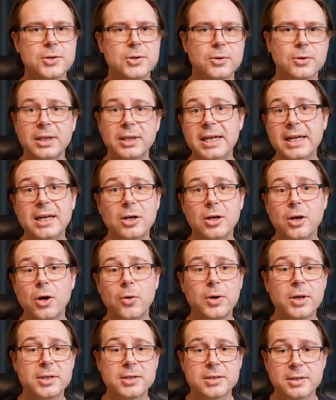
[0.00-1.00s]
or lien
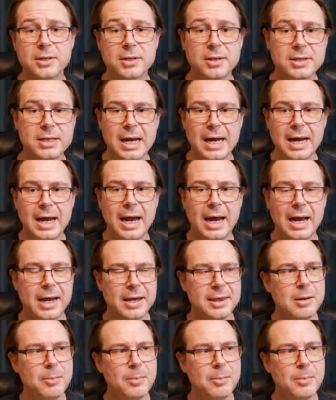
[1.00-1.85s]
notices, and